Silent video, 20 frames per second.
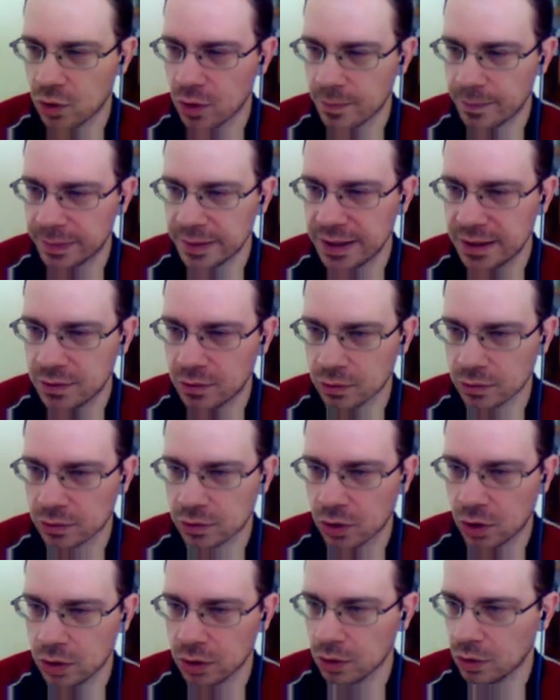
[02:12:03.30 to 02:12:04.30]
complete
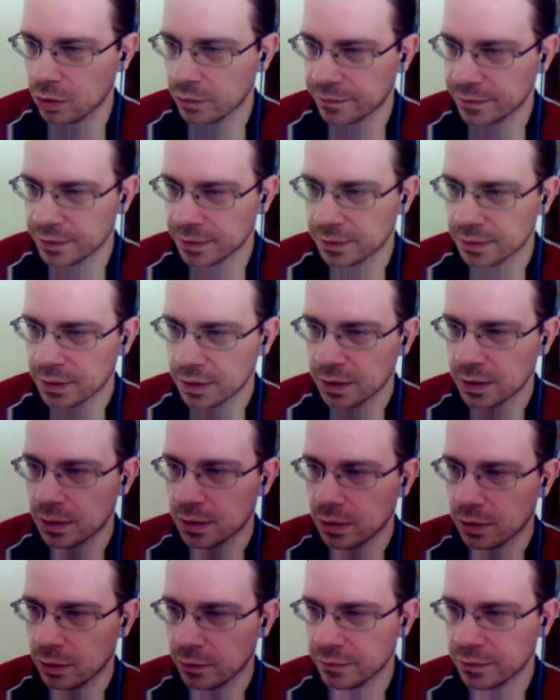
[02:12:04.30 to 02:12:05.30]
control
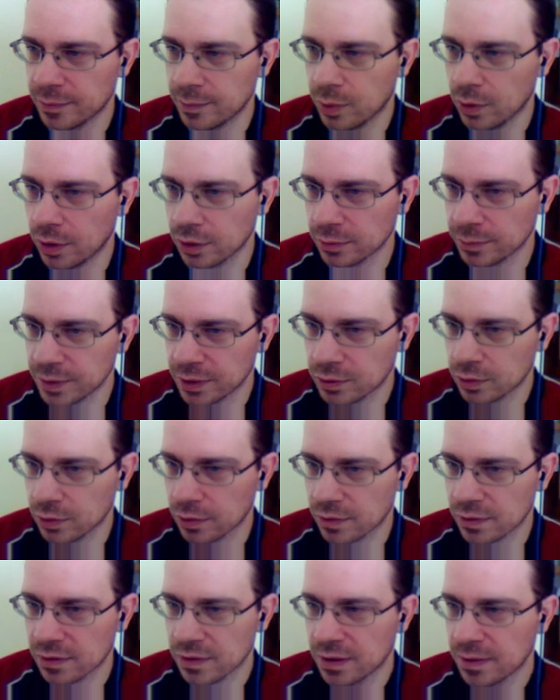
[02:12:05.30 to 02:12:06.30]
of the board
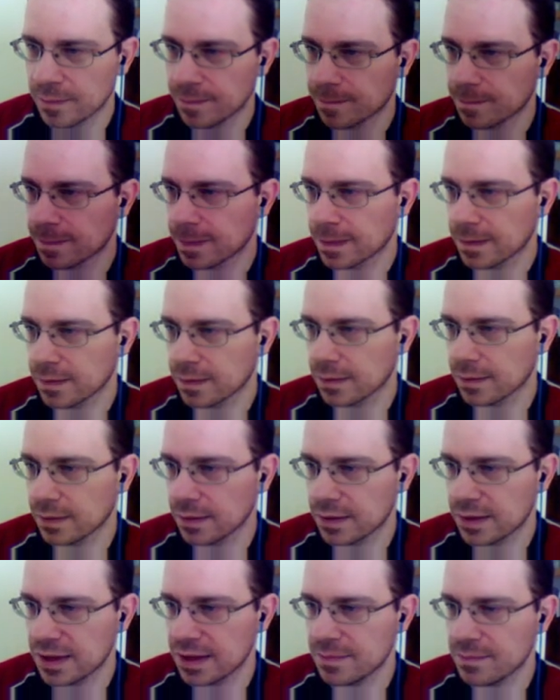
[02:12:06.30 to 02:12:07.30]
because
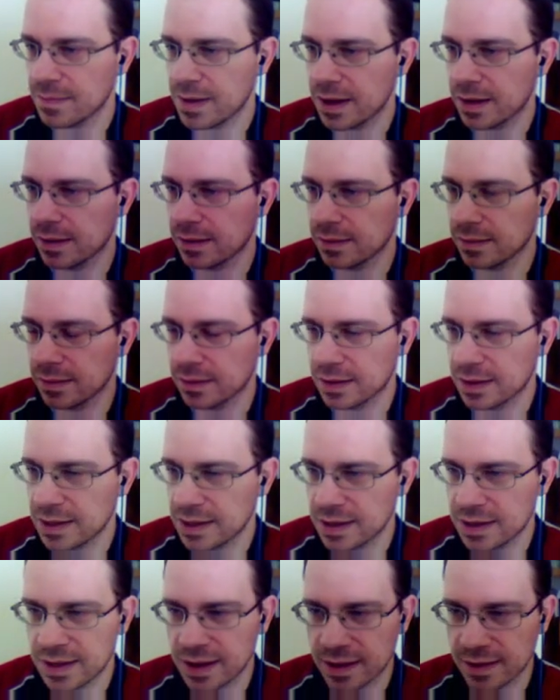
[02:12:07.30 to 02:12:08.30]
he
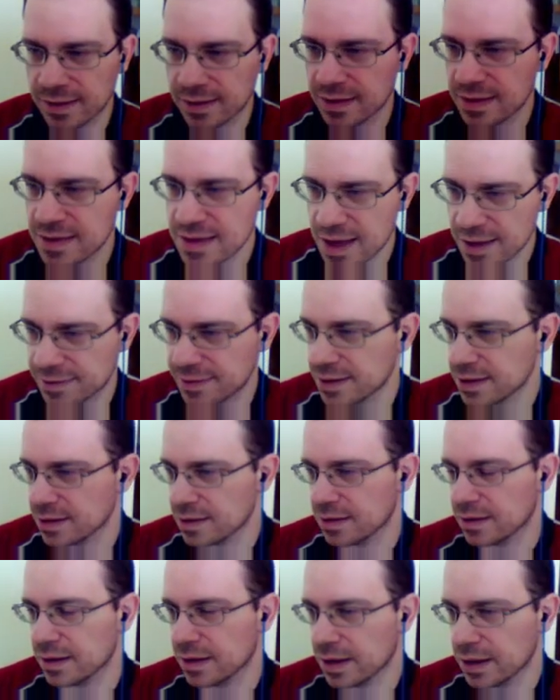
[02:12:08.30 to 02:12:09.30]
has
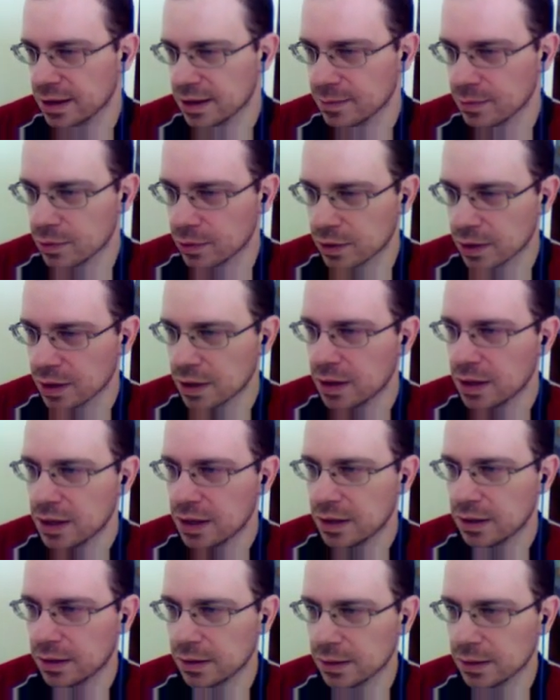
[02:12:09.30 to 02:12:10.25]
nothing anymore.